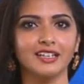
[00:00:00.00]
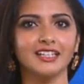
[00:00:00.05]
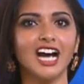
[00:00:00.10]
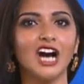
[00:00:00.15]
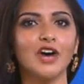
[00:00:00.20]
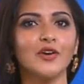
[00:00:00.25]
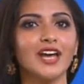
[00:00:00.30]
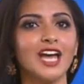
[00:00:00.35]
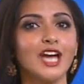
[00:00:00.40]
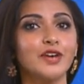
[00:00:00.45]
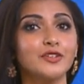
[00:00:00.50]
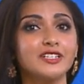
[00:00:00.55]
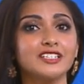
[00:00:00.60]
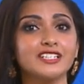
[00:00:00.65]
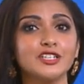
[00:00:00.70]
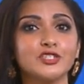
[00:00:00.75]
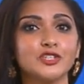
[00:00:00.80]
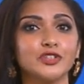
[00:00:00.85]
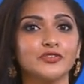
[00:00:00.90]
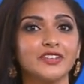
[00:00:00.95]
in our
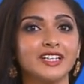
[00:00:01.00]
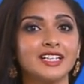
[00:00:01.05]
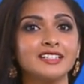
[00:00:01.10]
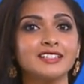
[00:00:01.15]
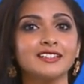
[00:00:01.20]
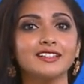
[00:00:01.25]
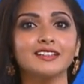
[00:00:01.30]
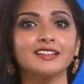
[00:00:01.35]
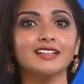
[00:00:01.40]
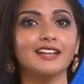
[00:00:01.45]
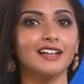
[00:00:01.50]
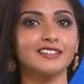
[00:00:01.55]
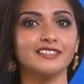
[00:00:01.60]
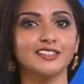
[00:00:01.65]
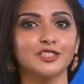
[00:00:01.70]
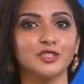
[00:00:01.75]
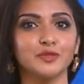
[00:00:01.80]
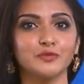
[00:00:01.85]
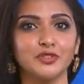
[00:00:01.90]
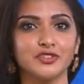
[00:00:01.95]
heritage of Indian
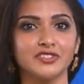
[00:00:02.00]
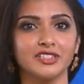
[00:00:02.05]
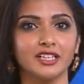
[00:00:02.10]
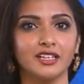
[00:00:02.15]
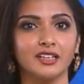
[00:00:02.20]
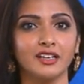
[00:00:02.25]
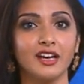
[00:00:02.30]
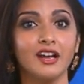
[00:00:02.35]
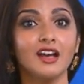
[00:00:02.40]
classical music,